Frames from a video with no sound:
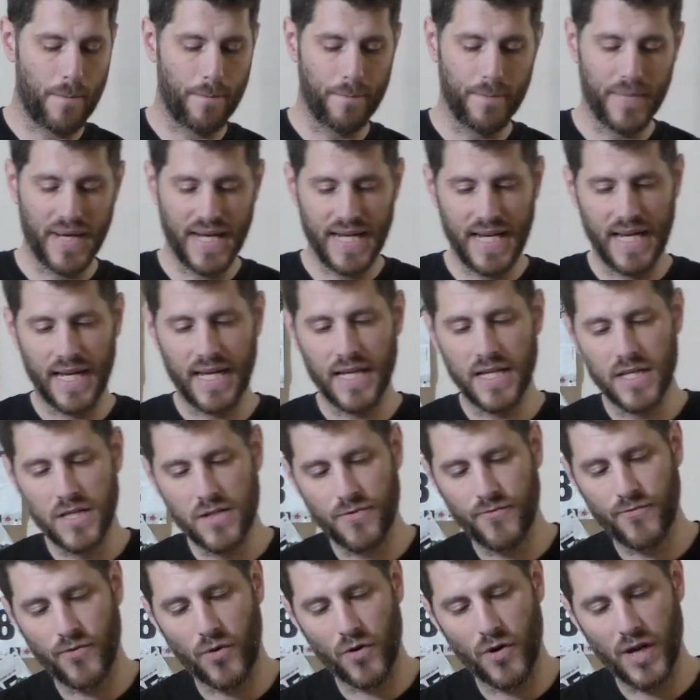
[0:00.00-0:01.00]

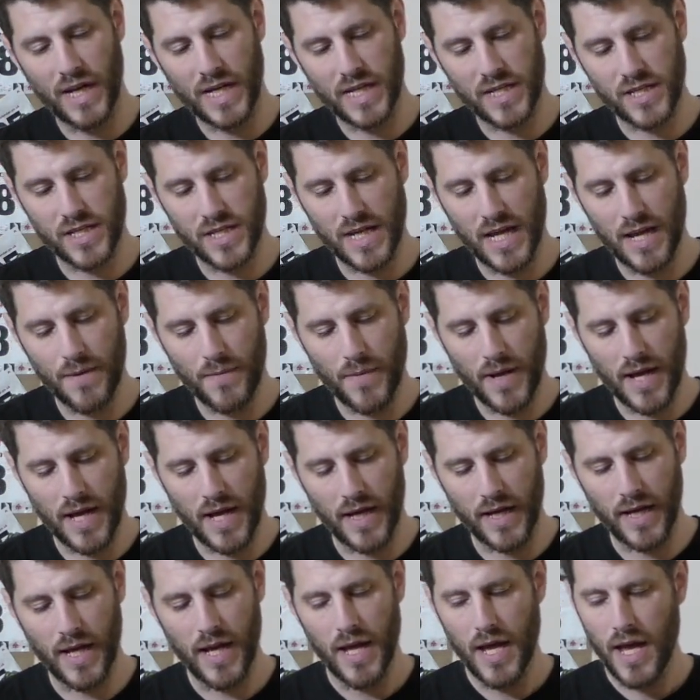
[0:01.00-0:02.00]
Minis for
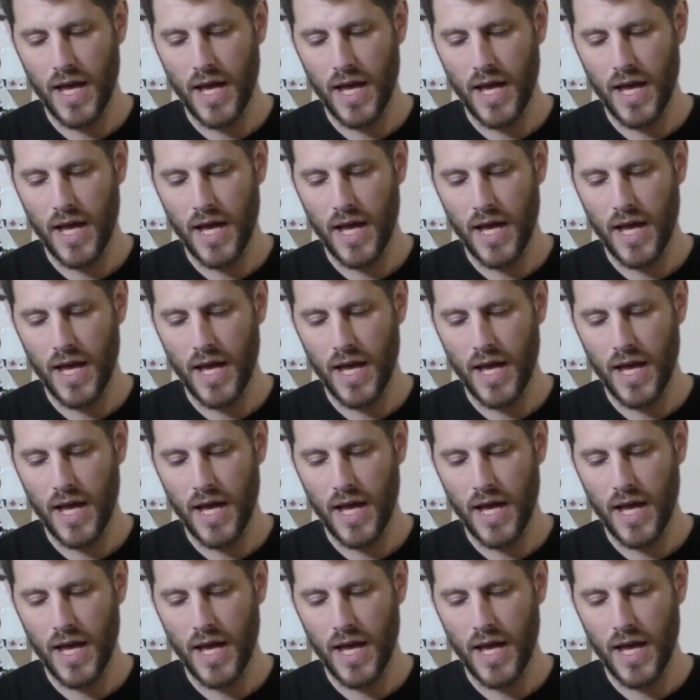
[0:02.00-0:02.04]
HDMI.